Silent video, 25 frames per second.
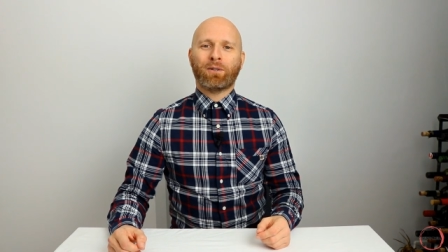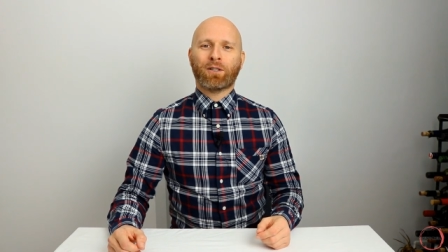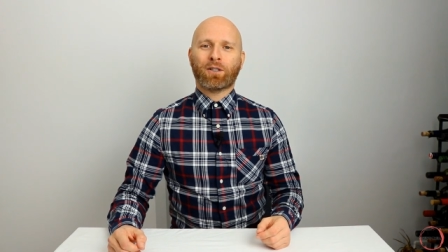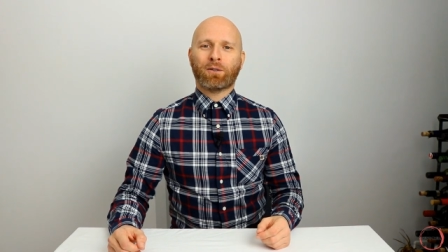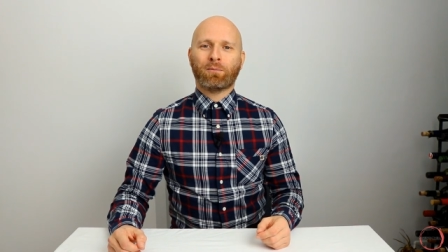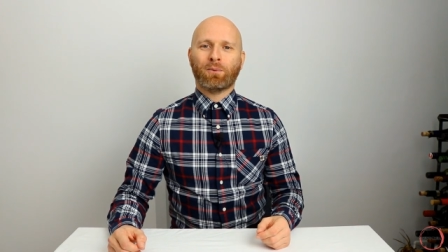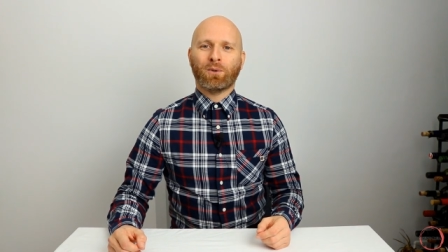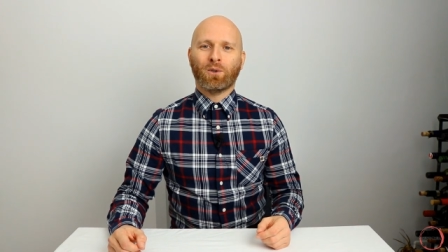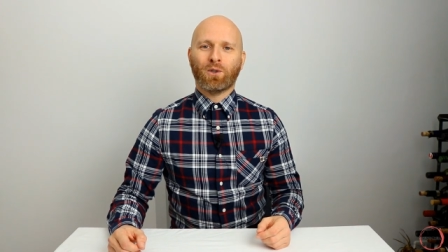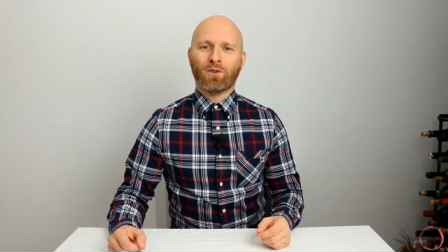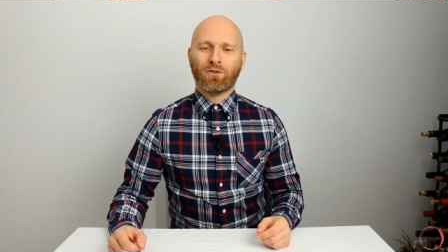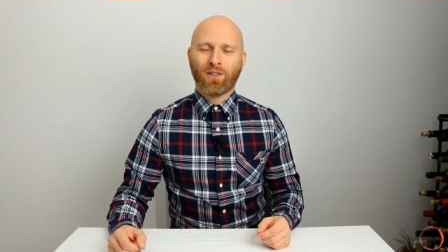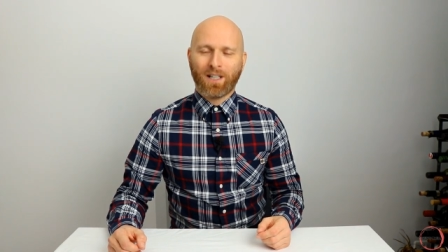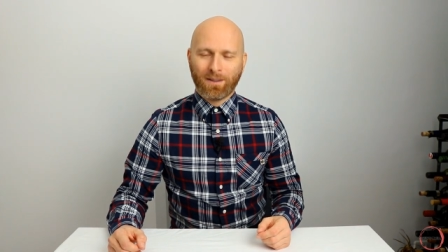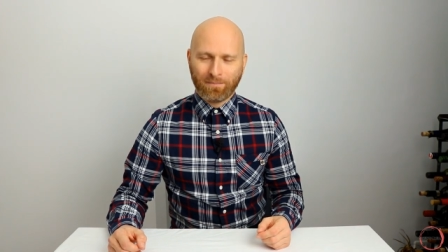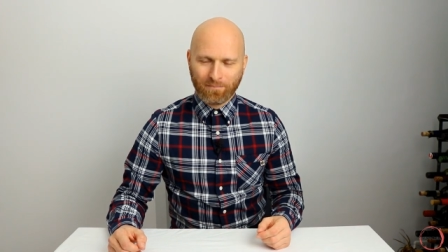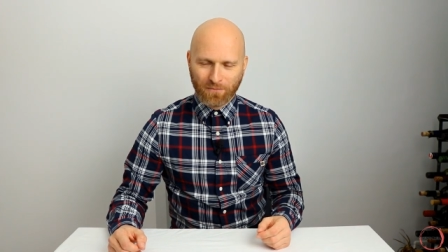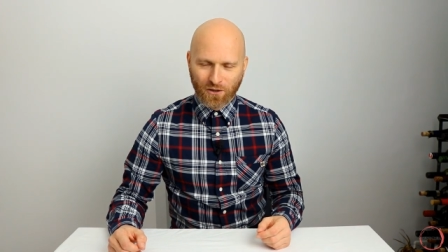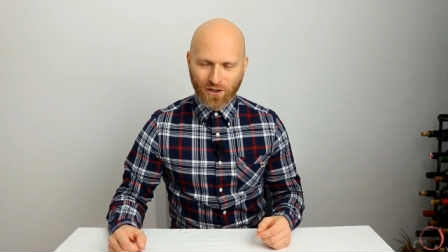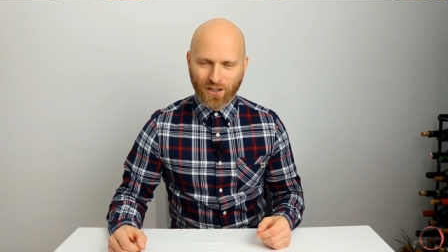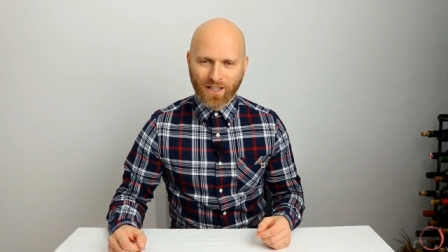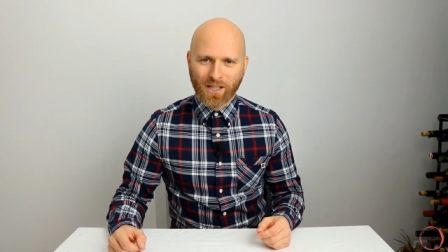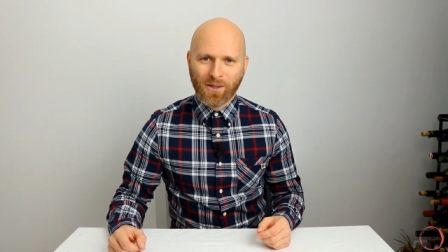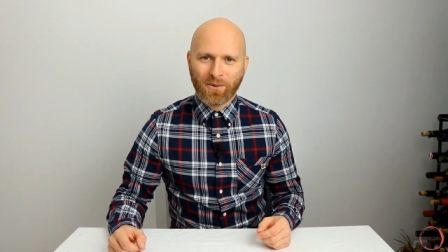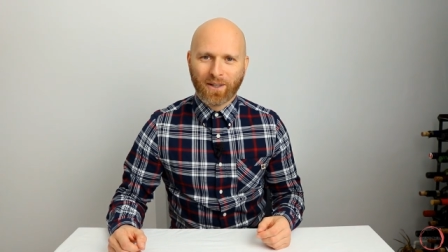Explorer.
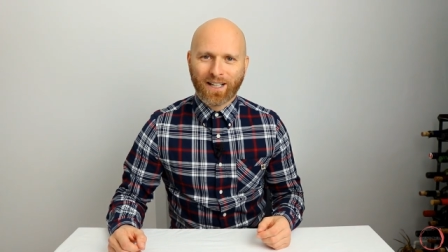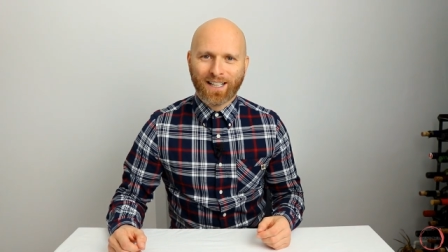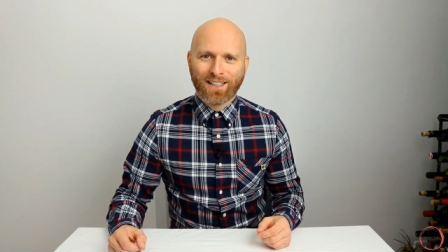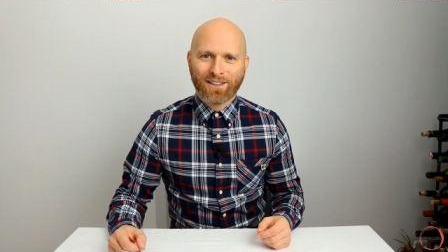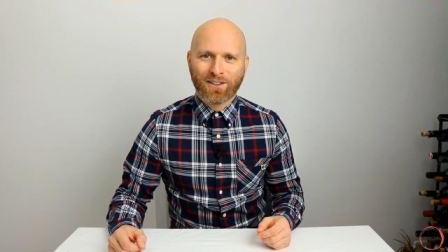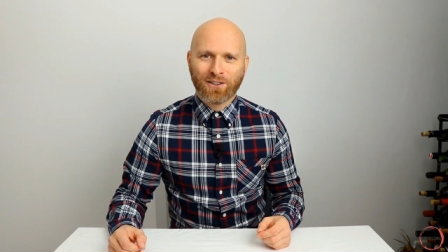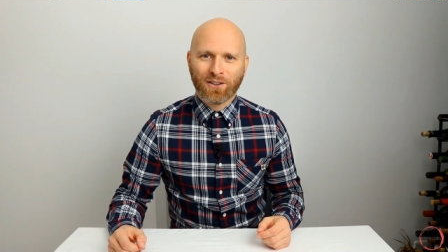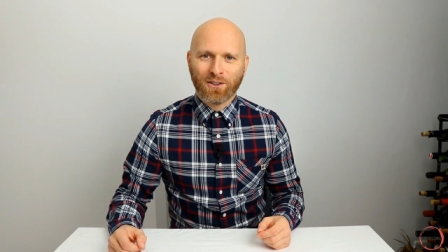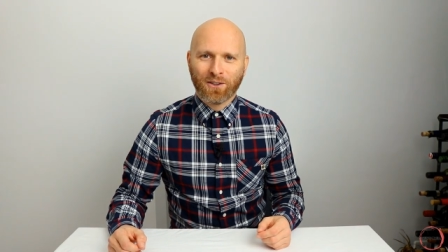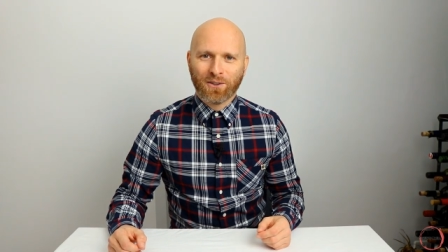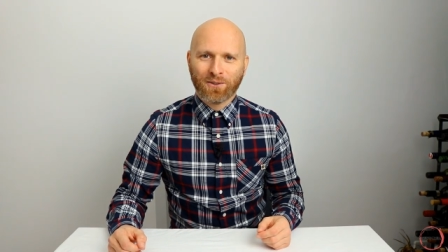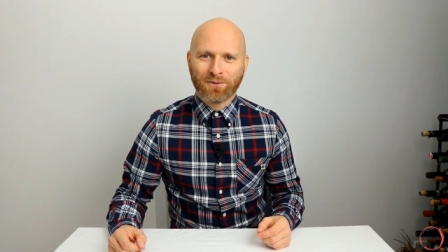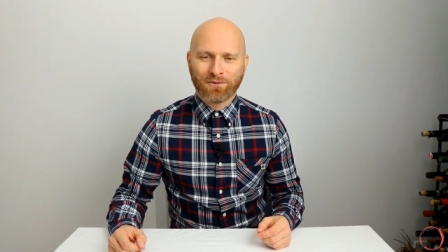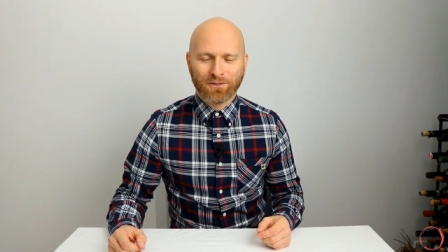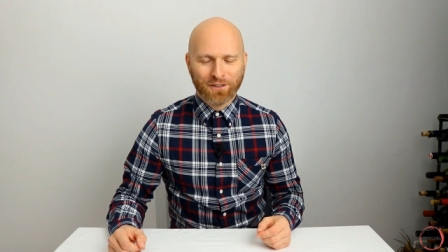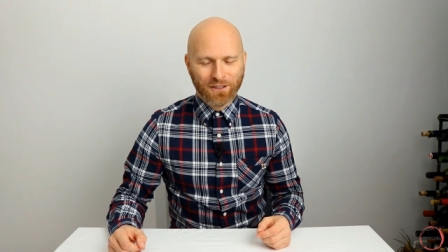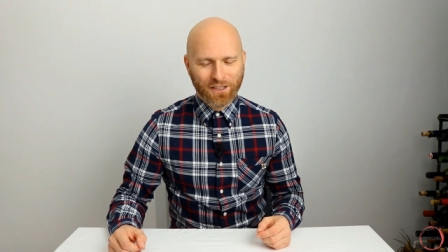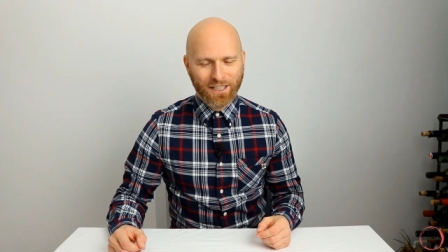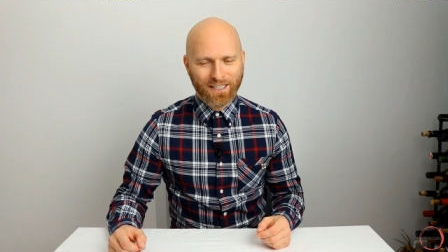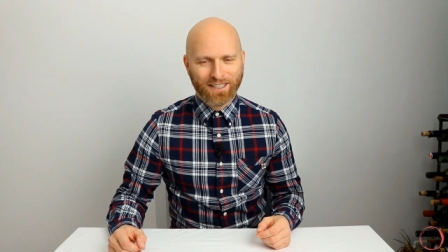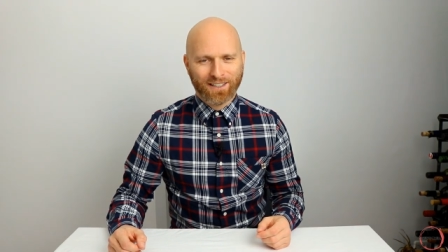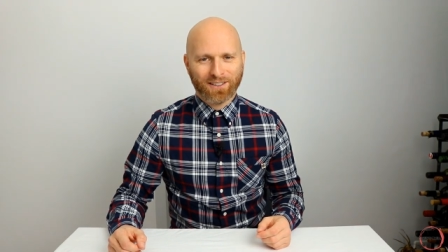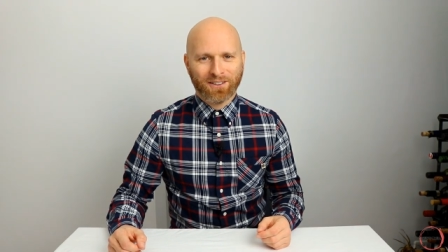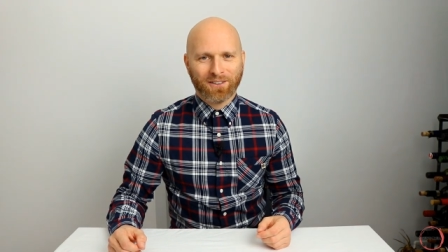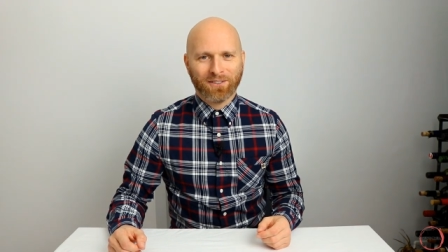See you again soon.
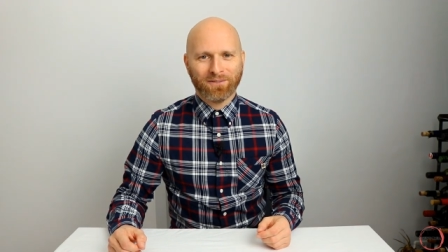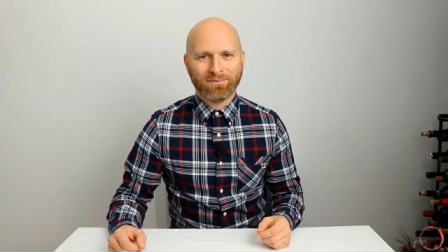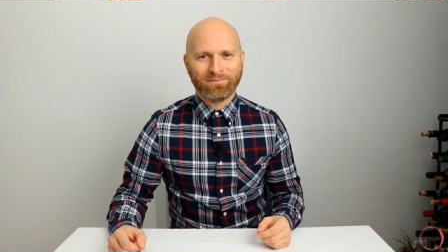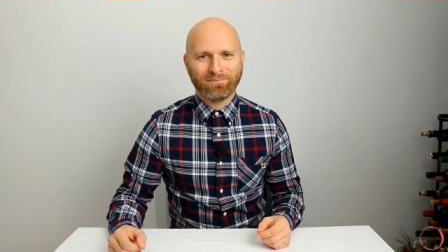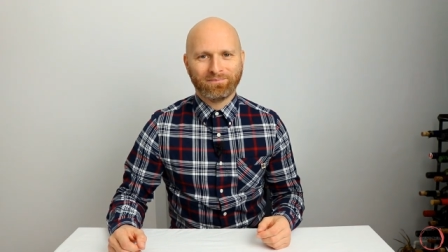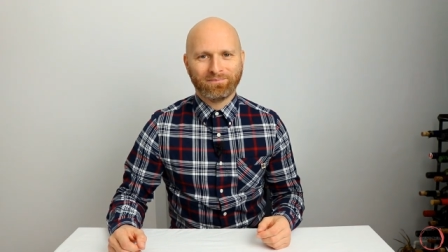Cheers.